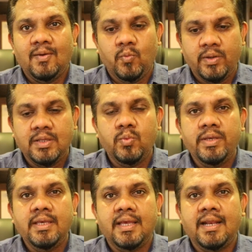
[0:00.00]
whether
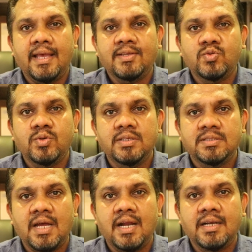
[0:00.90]
we can actually
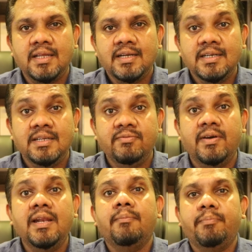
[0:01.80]
start
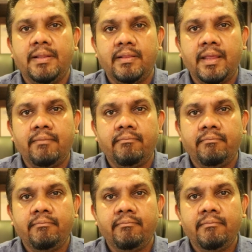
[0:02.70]
developing them.
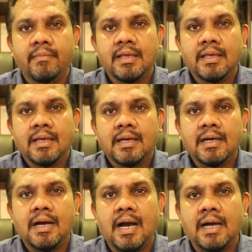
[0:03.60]

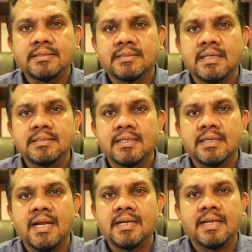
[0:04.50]
A heart surgery
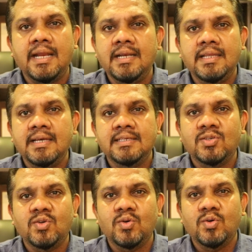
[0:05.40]
done 10 years
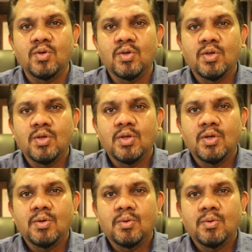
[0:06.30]
ago
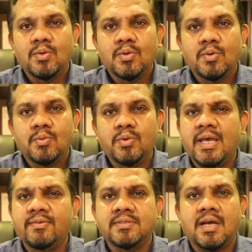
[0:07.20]
would
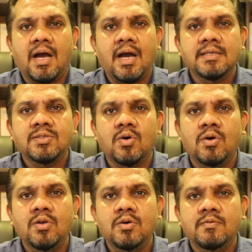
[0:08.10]
have scars
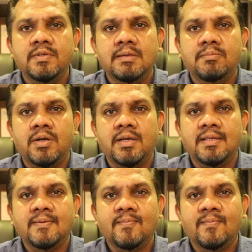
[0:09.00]
all over the body.